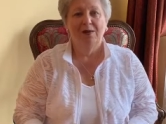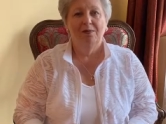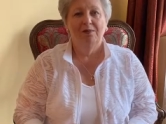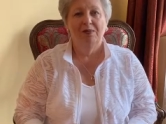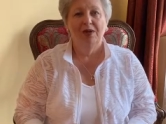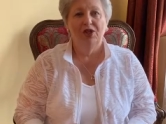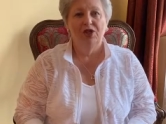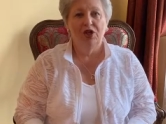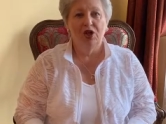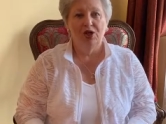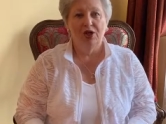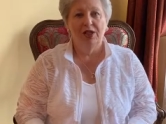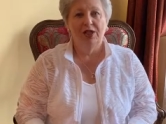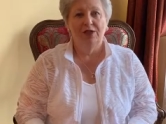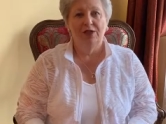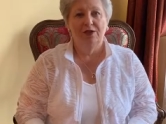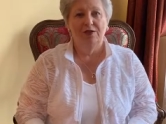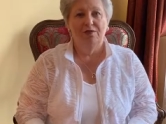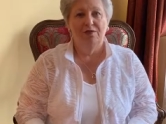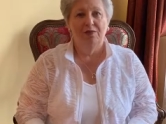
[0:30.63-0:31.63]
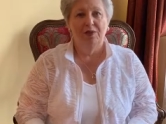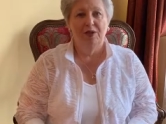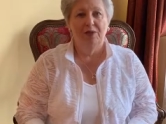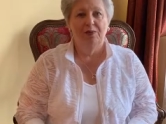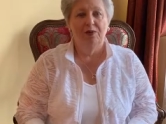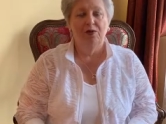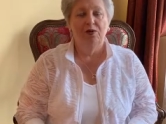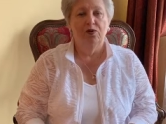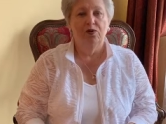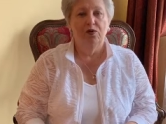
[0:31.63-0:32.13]
majority of
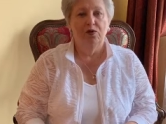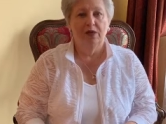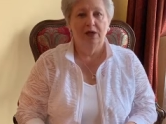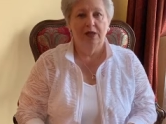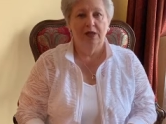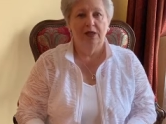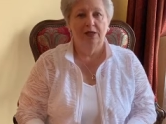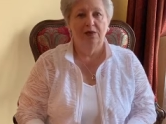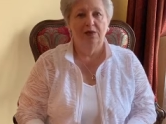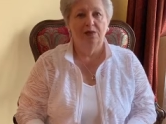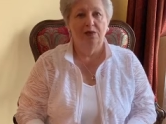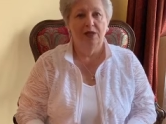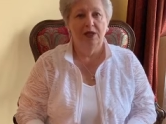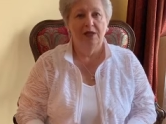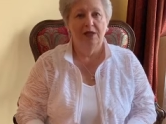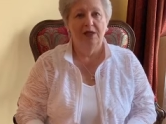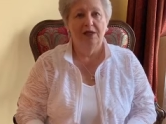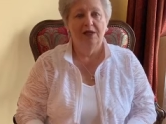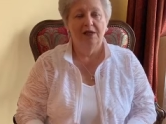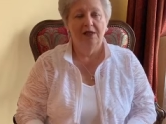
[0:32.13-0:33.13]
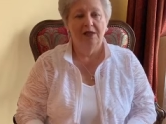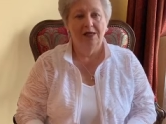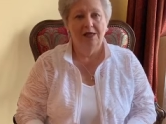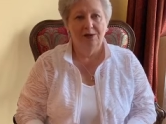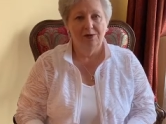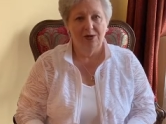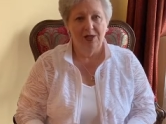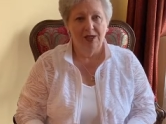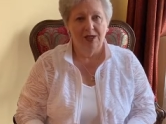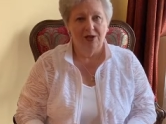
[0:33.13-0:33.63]
people works with
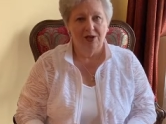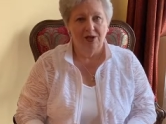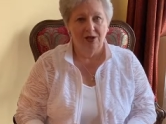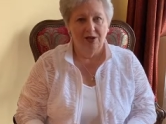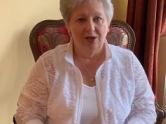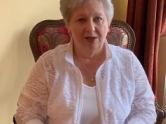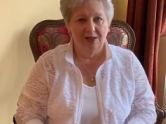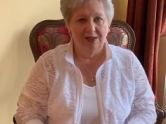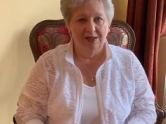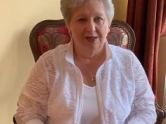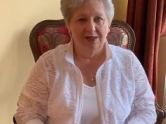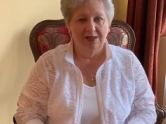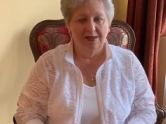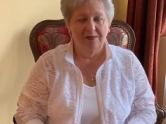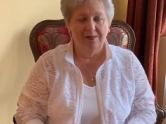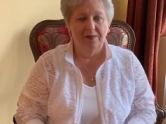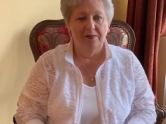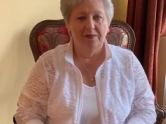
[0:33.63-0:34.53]
dowsing rods.